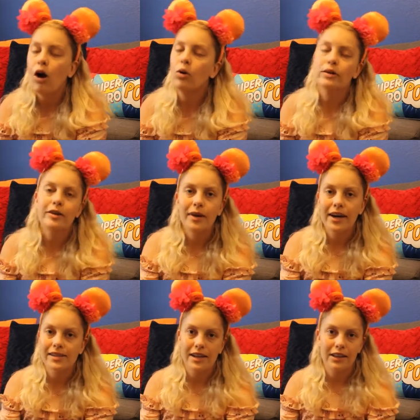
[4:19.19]
only
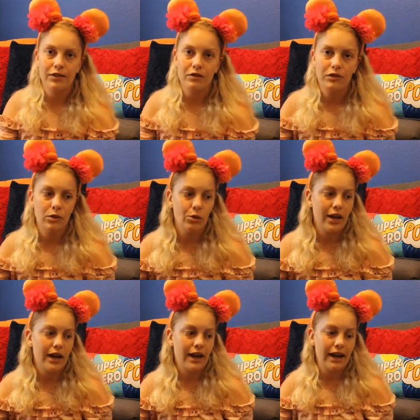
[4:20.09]
because I live in Florida
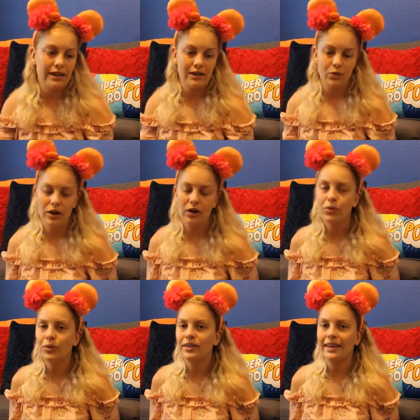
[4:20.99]
and we
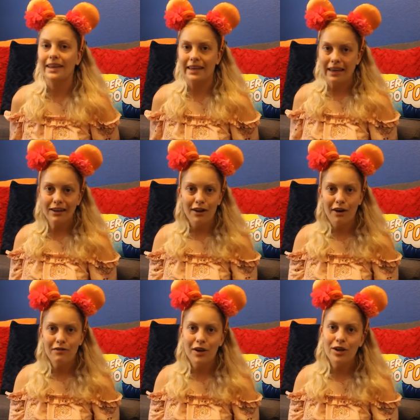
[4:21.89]
don't really get
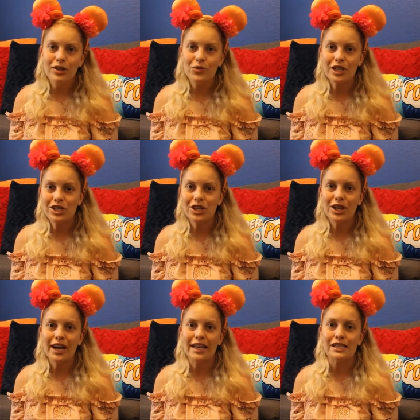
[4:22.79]
a fall and
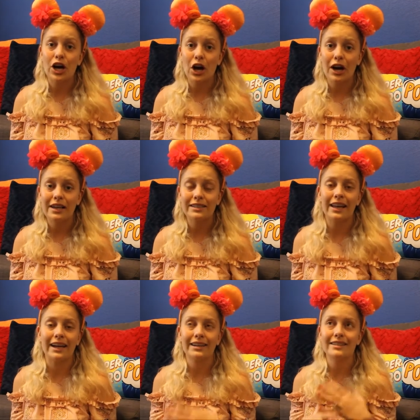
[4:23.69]
winter. It's hot
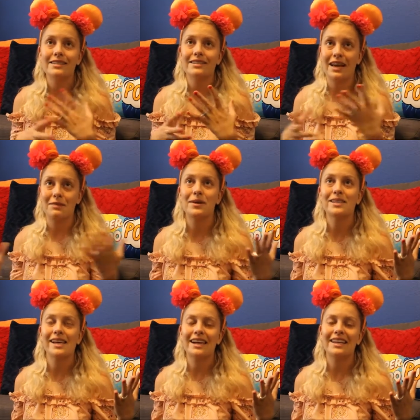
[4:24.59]
like 10
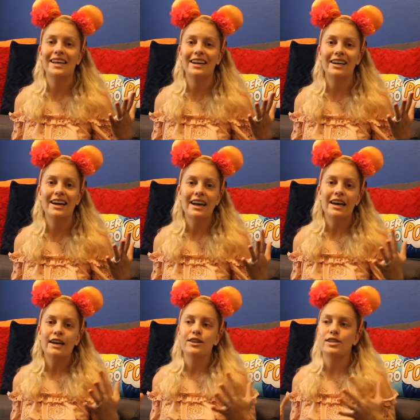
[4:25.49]
months out of the year.
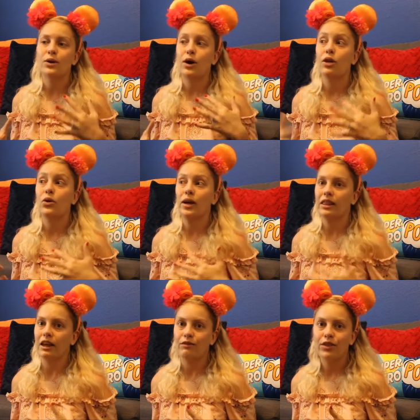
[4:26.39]
So although I
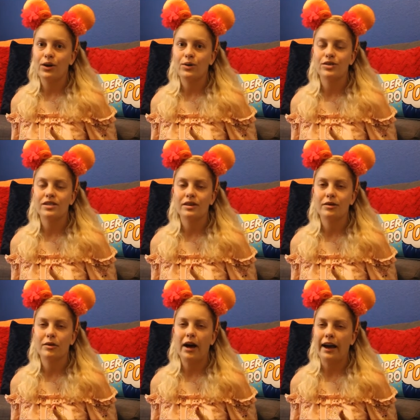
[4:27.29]
love those,
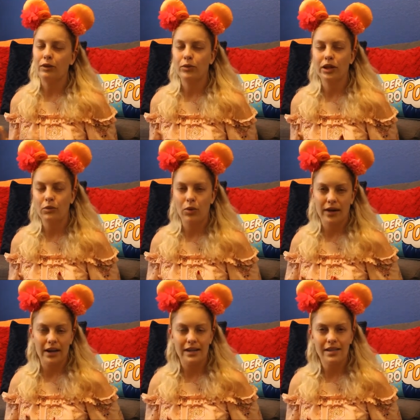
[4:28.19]
I really won't
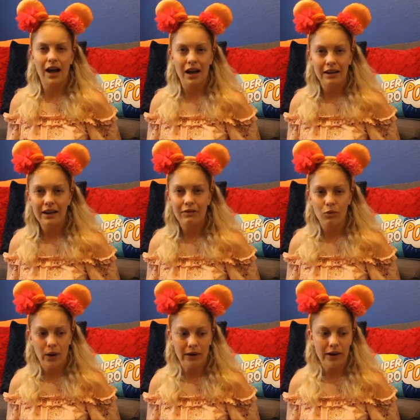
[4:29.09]
get a ton of
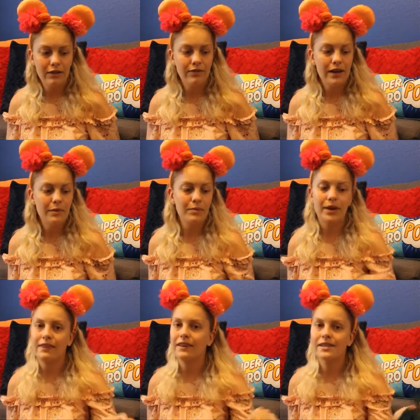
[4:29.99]
wear out of them,
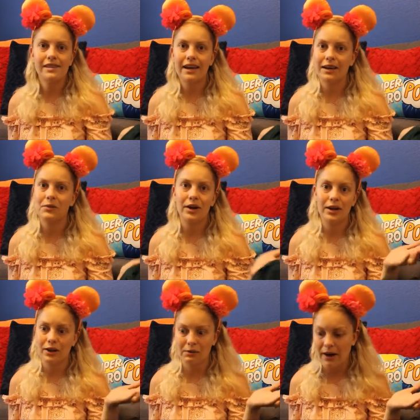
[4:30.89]
but this I can wear
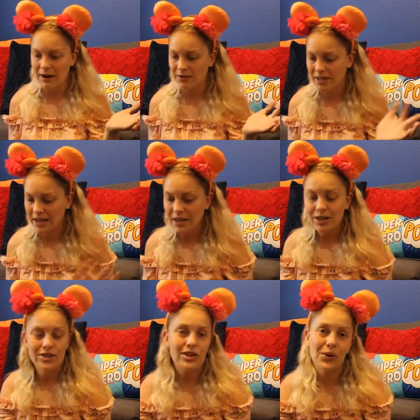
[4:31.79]
year-round.
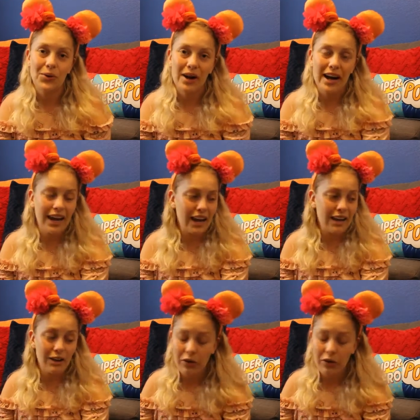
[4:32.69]
So I